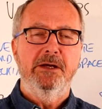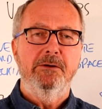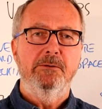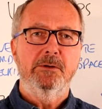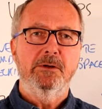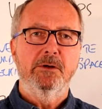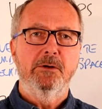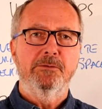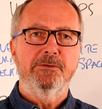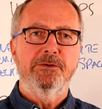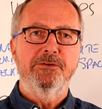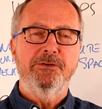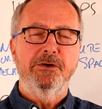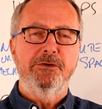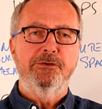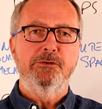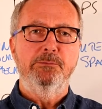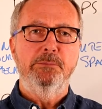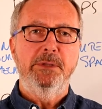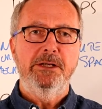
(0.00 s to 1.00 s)
it will go off to
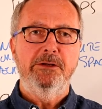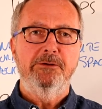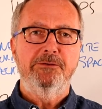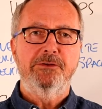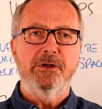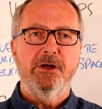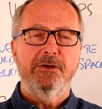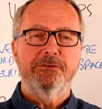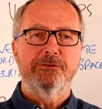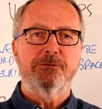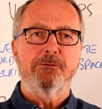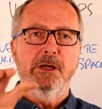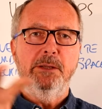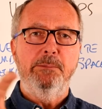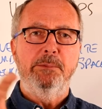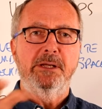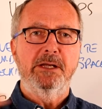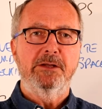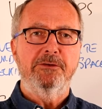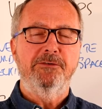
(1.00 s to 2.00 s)
social media, start
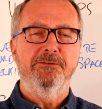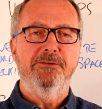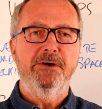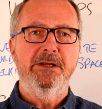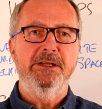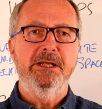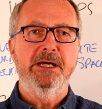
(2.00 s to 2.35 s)
scraping it to find